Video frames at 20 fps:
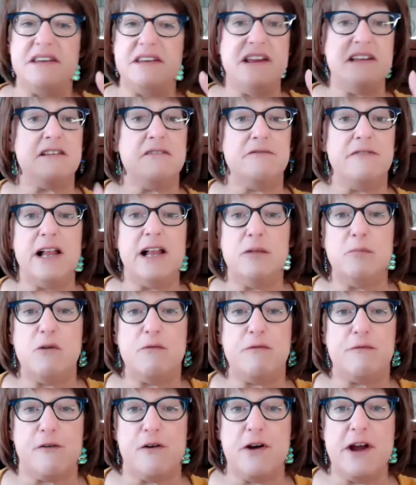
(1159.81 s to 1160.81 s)
And it's available
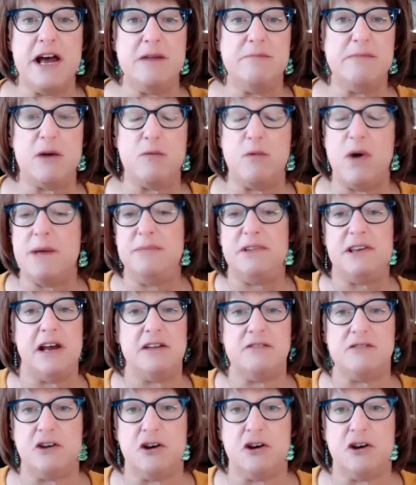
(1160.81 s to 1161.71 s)
free on my website.